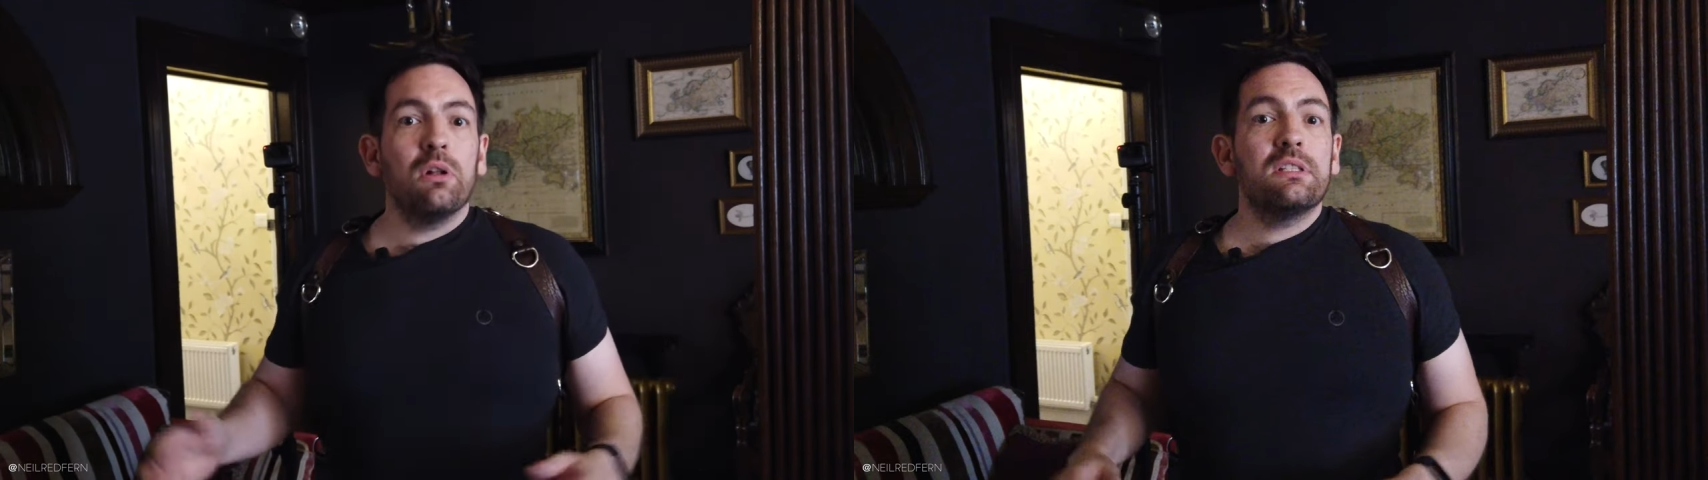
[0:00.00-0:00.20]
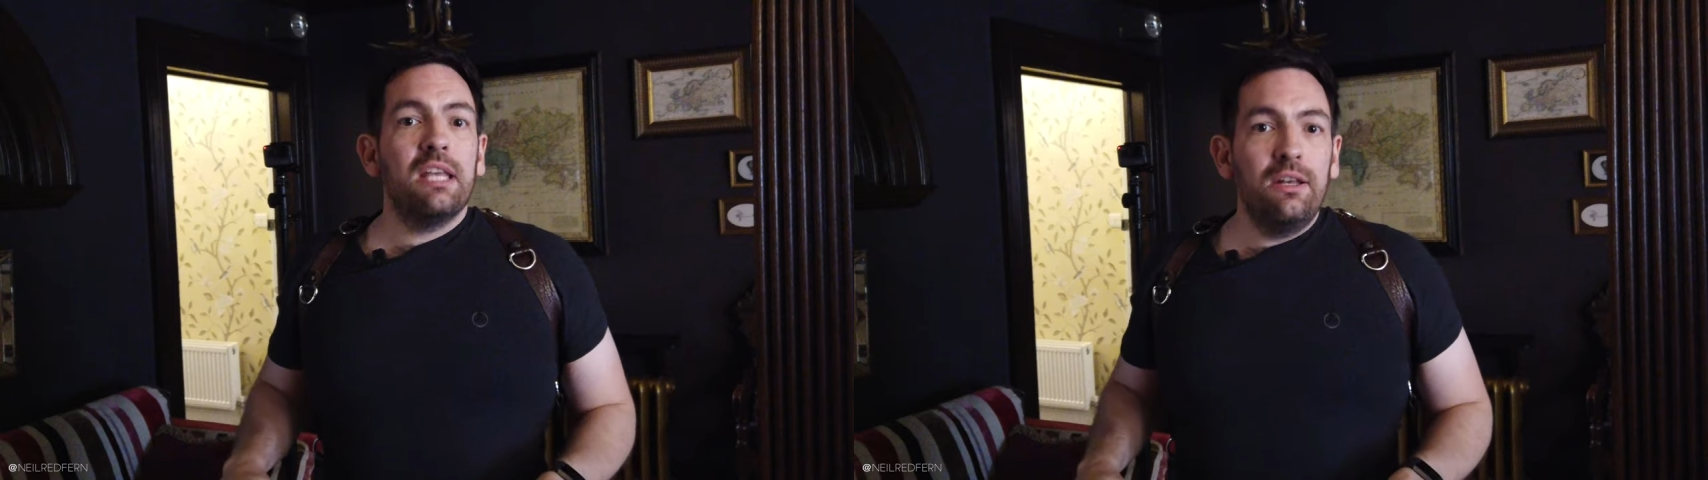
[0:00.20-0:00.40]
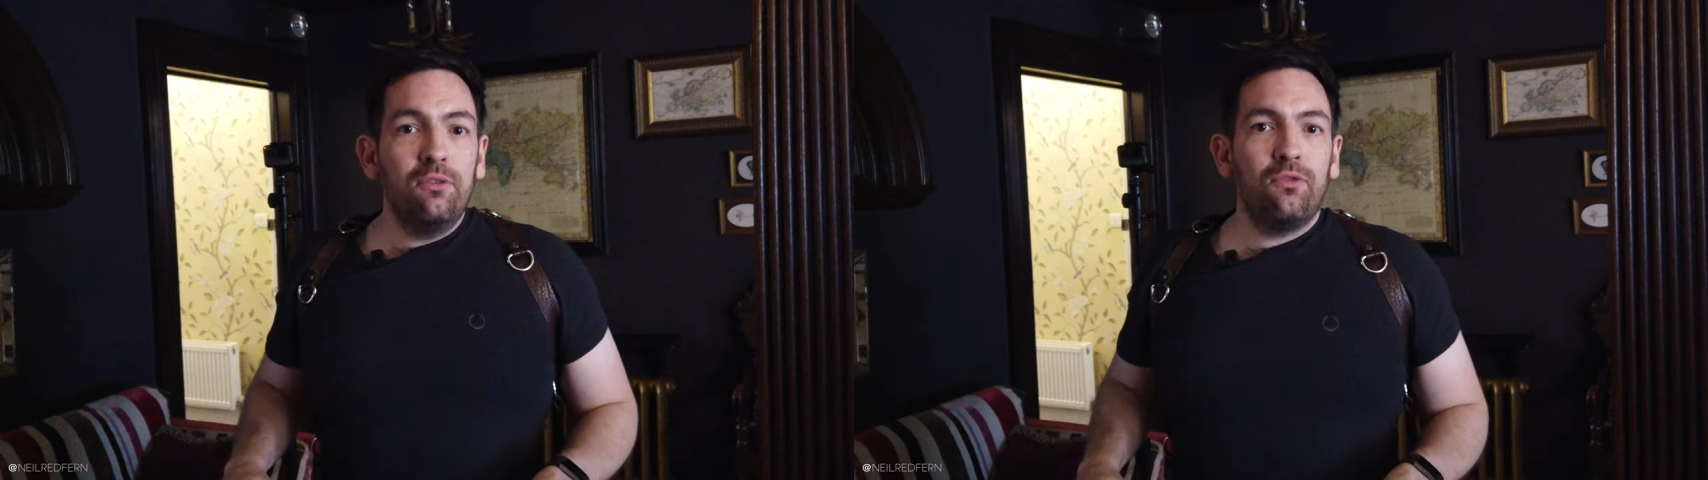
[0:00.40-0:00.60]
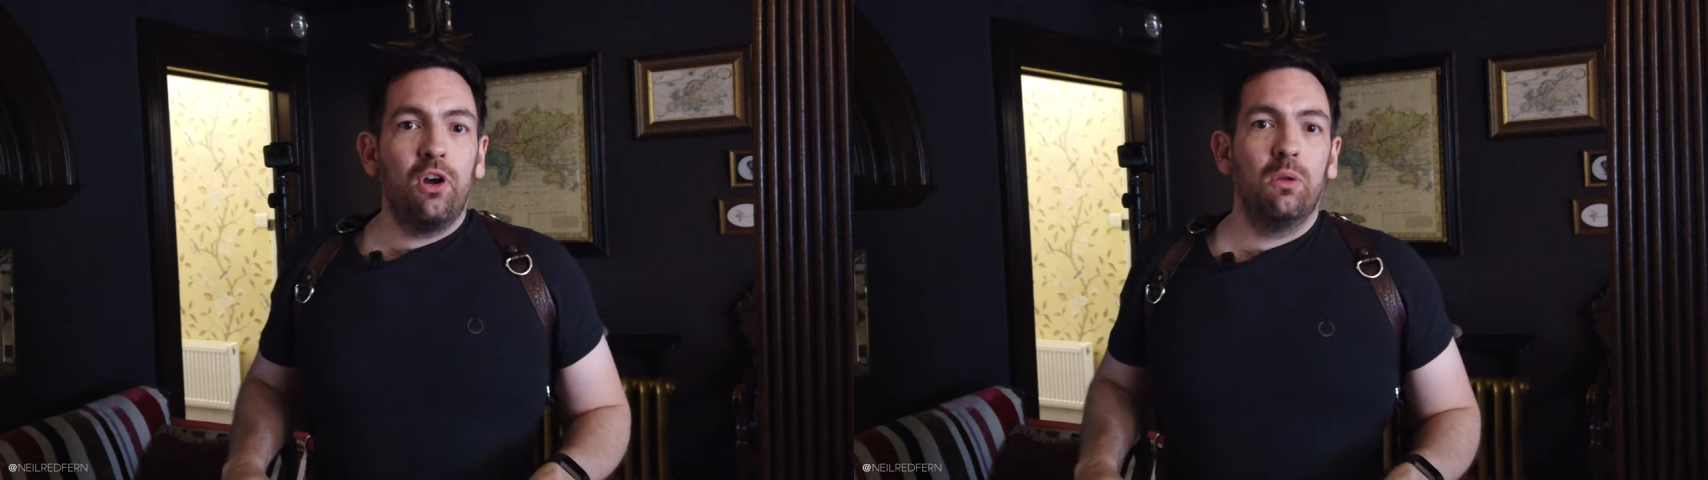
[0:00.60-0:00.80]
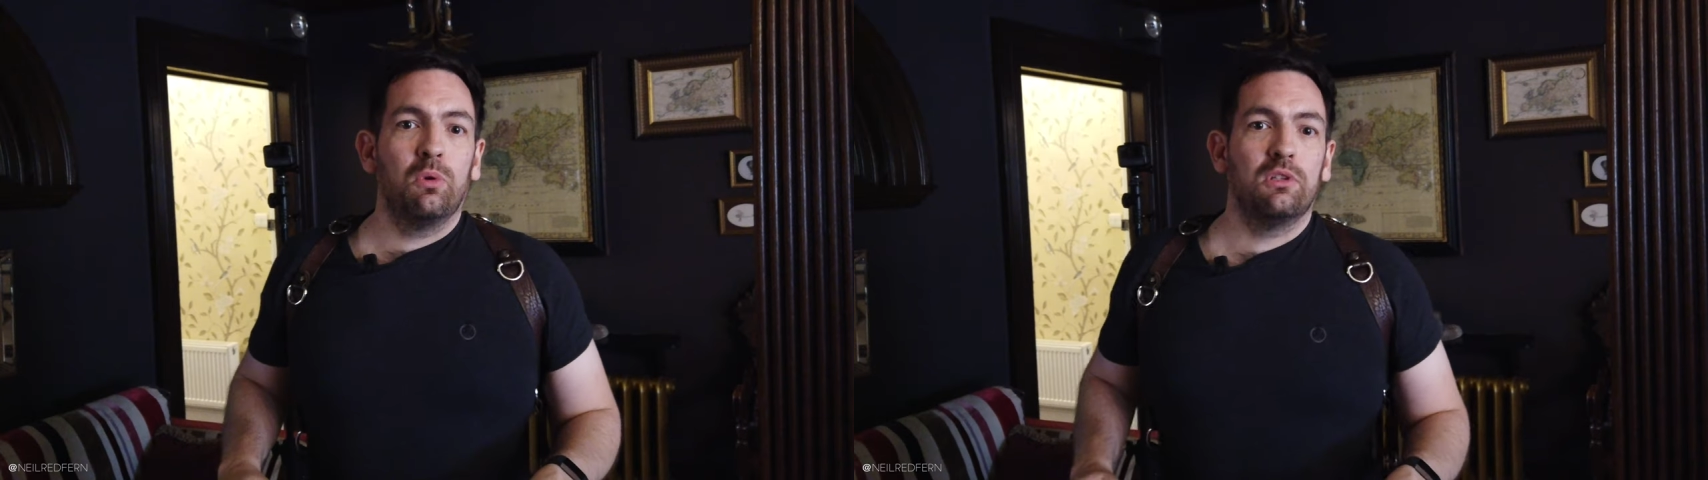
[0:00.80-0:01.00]
what tin
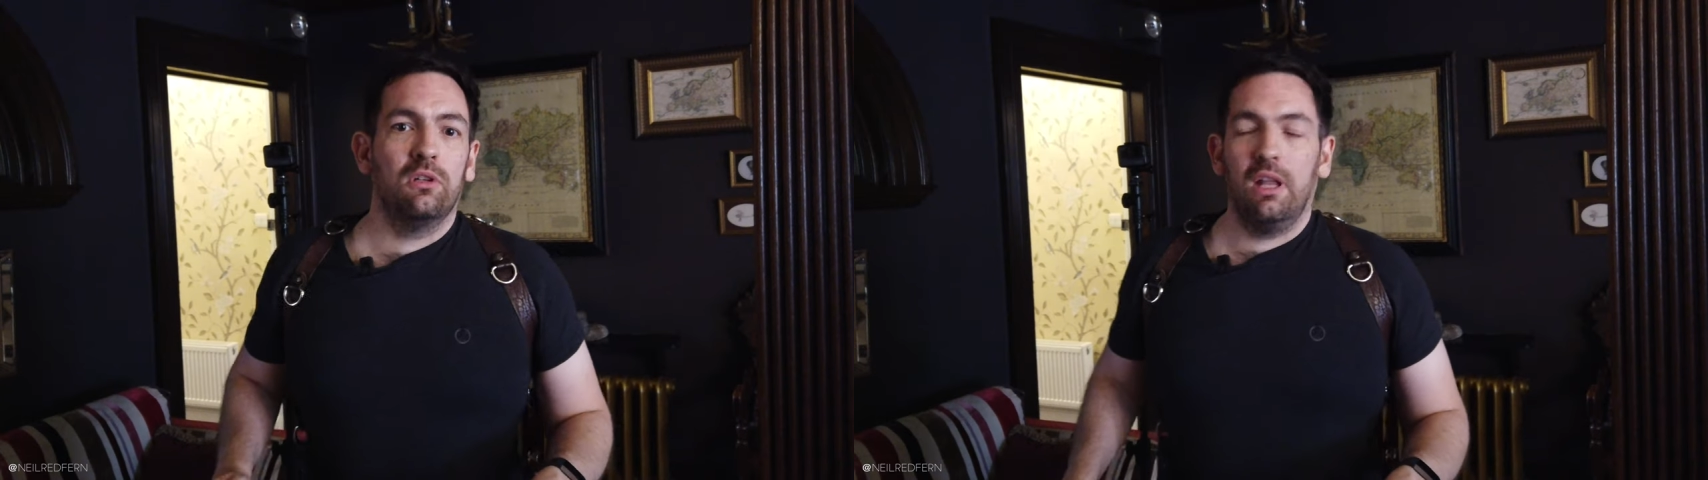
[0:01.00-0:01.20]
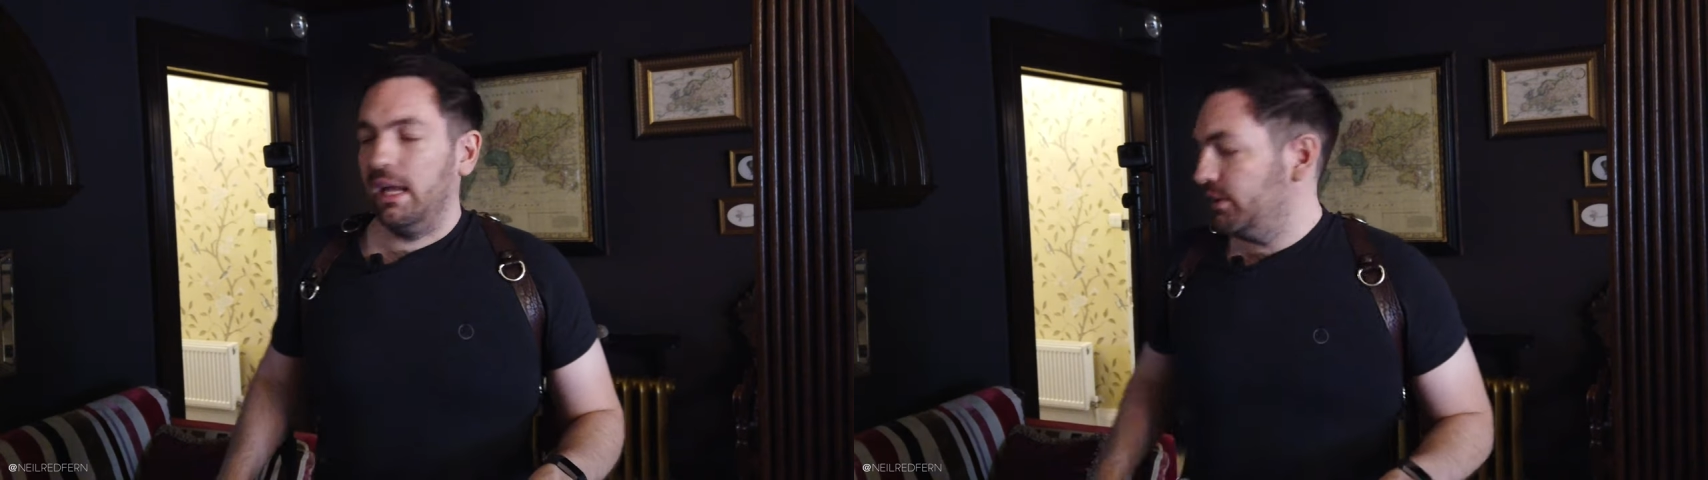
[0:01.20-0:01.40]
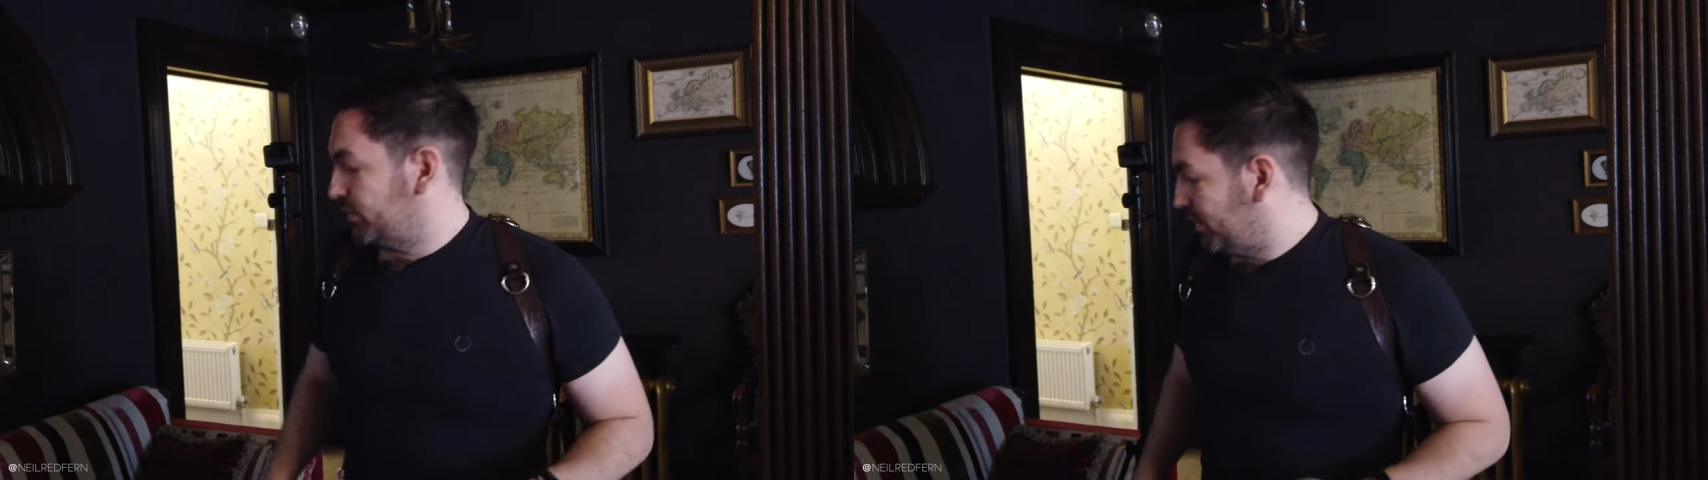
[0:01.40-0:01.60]
foil would look like.